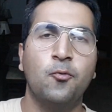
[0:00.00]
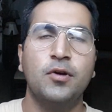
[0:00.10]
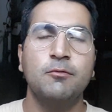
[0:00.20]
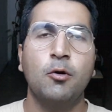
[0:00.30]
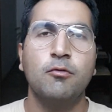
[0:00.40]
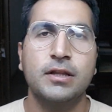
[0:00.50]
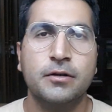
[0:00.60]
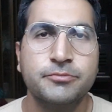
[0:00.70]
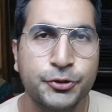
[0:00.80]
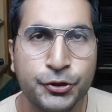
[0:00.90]
Very warm
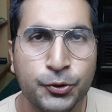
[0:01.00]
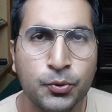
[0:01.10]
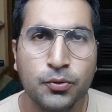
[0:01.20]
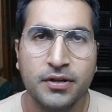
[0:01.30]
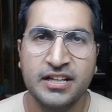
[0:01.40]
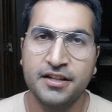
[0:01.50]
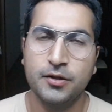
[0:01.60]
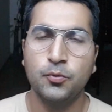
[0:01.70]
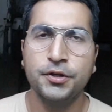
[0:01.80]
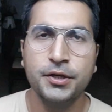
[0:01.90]
welcome to you in
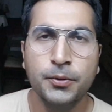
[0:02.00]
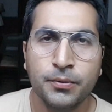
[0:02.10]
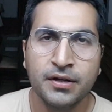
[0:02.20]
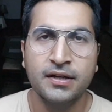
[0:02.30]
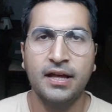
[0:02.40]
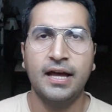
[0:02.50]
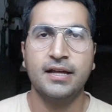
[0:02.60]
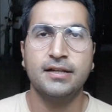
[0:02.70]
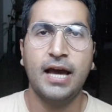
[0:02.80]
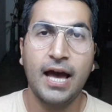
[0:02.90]
another video.
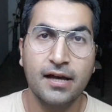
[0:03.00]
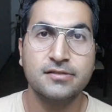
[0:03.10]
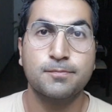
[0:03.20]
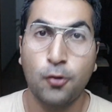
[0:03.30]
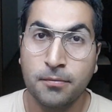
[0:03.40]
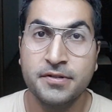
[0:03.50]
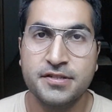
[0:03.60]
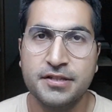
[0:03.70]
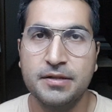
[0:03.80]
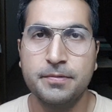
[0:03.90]
And as
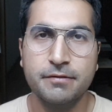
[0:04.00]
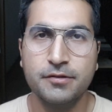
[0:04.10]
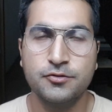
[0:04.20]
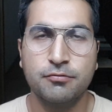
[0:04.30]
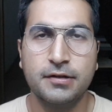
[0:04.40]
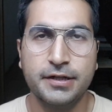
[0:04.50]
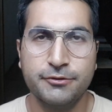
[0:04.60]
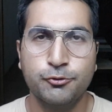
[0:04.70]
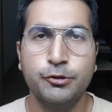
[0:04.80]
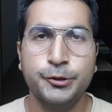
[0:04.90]
promised in the previous one, I
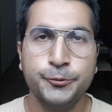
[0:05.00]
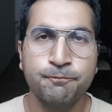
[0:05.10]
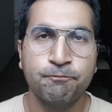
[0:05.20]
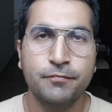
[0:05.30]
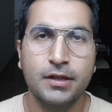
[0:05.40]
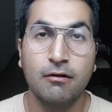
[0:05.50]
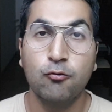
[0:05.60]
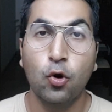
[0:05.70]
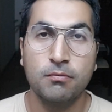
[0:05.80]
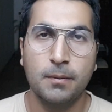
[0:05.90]
told you that
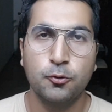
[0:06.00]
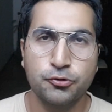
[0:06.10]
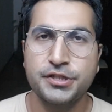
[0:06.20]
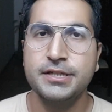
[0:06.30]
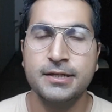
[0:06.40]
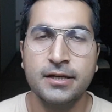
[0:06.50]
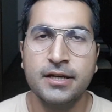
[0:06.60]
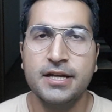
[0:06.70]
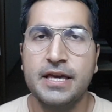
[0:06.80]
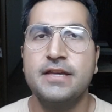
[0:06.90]
warm-up routine
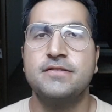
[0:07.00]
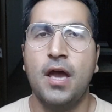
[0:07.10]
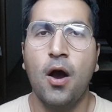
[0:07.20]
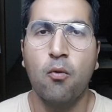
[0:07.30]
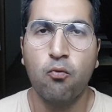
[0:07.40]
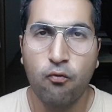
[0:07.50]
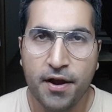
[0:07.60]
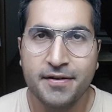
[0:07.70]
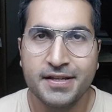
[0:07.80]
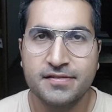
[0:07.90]
is
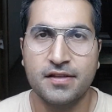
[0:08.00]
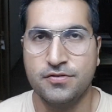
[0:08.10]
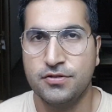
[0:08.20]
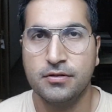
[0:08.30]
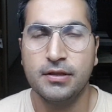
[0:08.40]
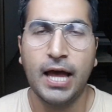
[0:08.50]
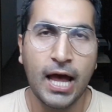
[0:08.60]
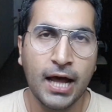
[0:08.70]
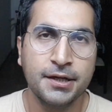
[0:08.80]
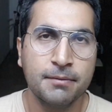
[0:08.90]
very essential
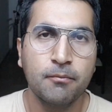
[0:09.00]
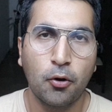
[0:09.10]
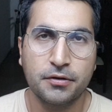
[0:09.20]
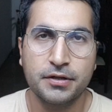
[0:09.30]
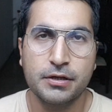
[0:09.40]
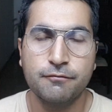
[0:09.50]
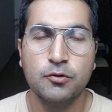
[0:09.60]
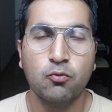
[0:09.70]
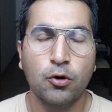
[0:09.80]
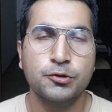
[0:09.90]
and important if
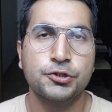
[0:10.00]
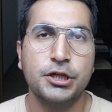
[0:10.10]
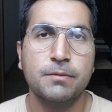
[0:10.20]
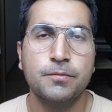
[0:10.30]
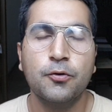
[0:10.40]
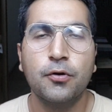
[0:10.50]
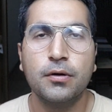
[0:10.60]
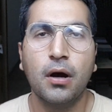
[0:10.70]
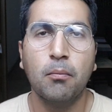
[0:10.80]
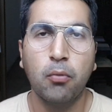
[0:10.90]
you want to keep your
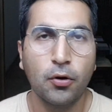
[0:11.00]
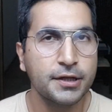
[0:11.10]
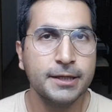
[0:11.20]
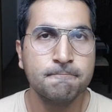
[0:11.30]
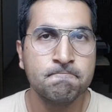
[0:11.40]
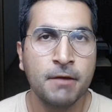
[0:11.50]
body,